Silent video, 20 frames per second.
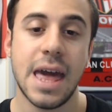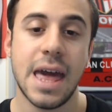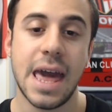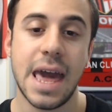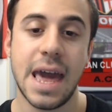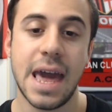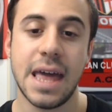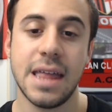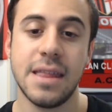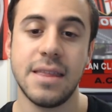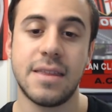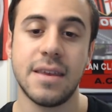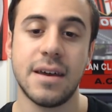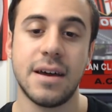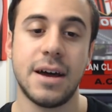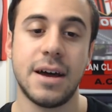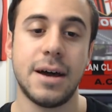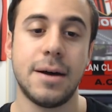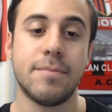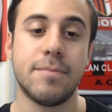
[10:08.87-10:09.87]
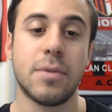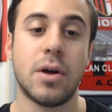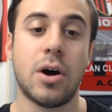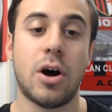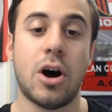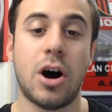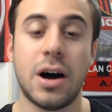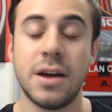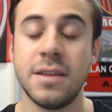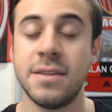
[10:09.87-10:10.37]
And Onda,
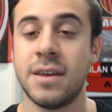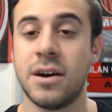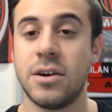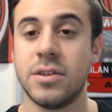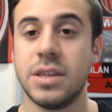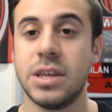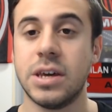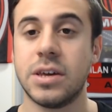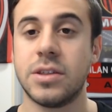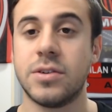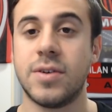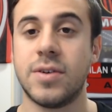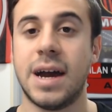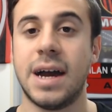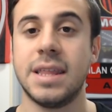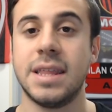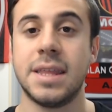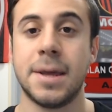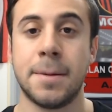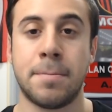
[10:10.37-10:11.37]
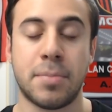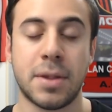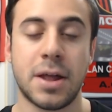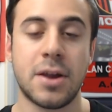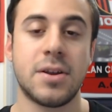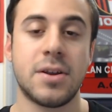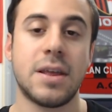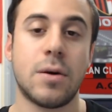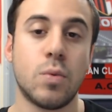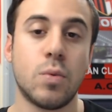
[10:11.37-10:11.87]
on the other hand, a
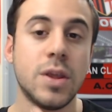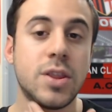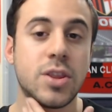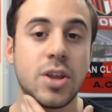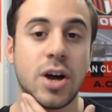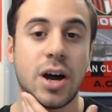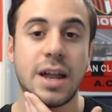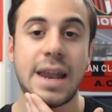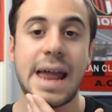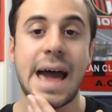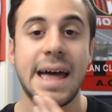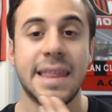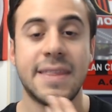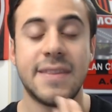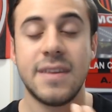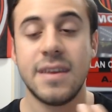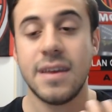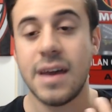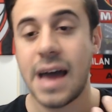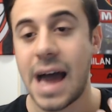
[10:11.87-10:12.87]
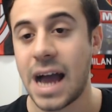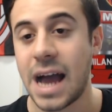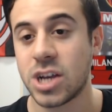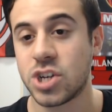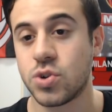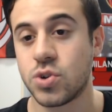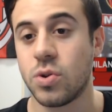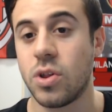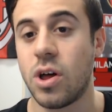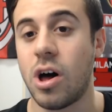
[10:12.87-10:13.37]
player that we thought had
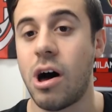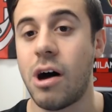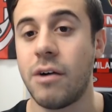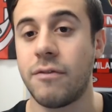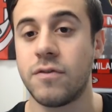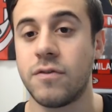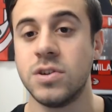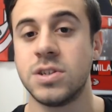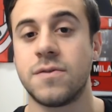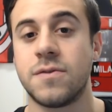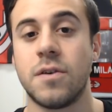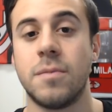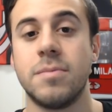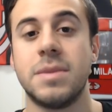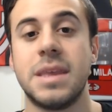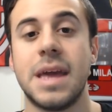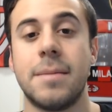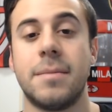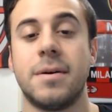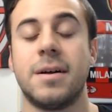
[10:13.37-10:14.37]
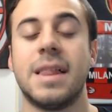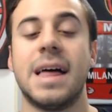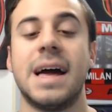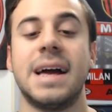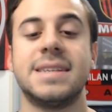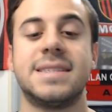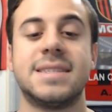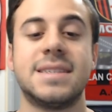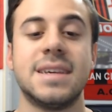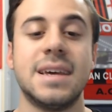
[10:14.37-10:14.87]
actual offers from the
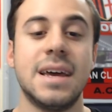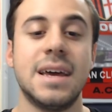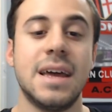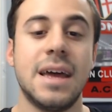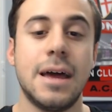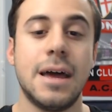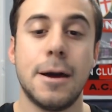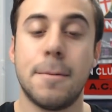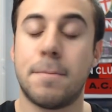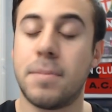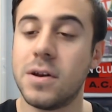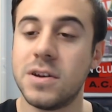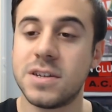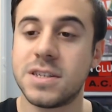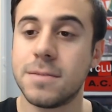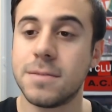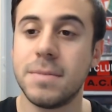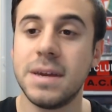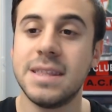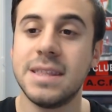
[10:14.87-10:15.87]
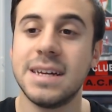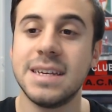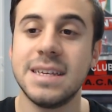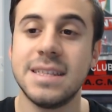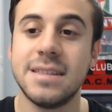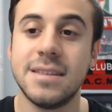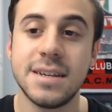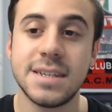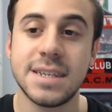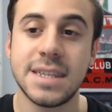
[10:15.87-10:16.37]
MLS, appears to be that he
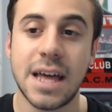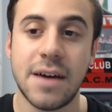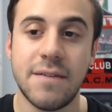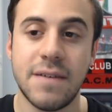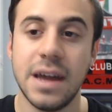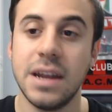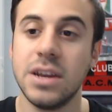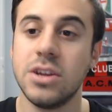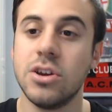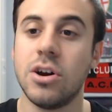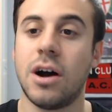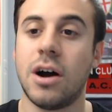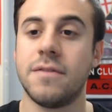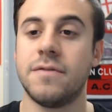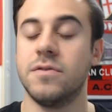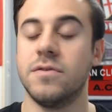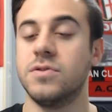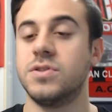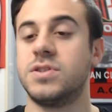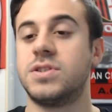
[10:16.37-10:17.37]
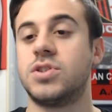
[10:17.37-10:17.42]
doesn't have any offers.